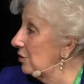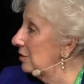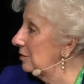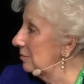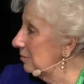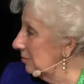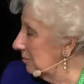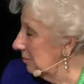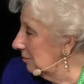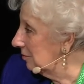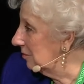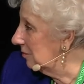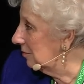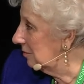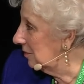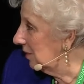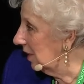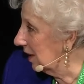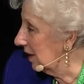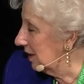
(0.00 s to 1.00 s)
They
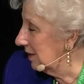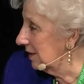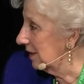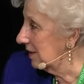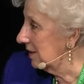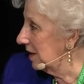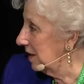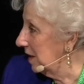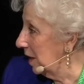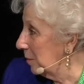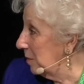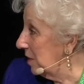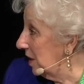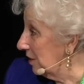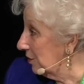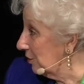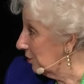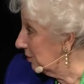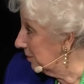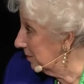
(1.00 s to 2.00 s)
were
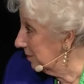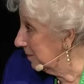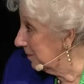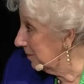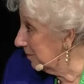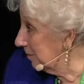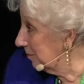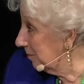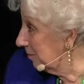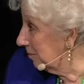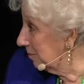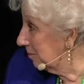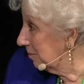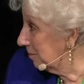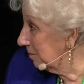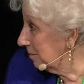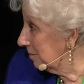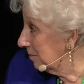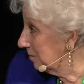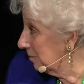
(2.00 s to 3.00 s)
our
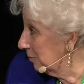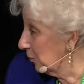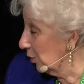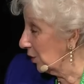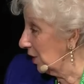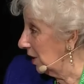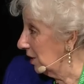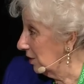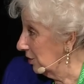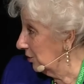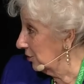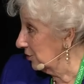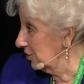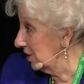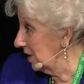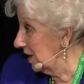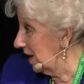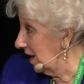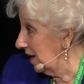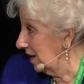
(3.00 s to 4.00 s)
external help.
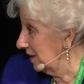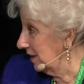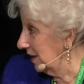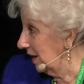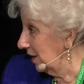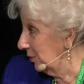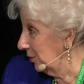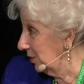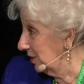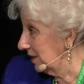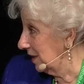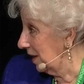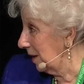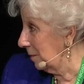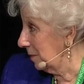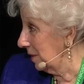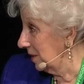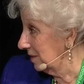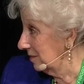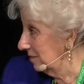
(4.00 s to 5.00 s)
And
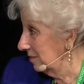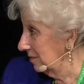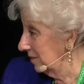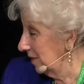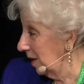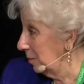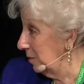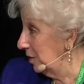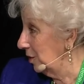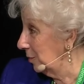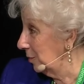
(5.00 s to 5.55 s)
then, well,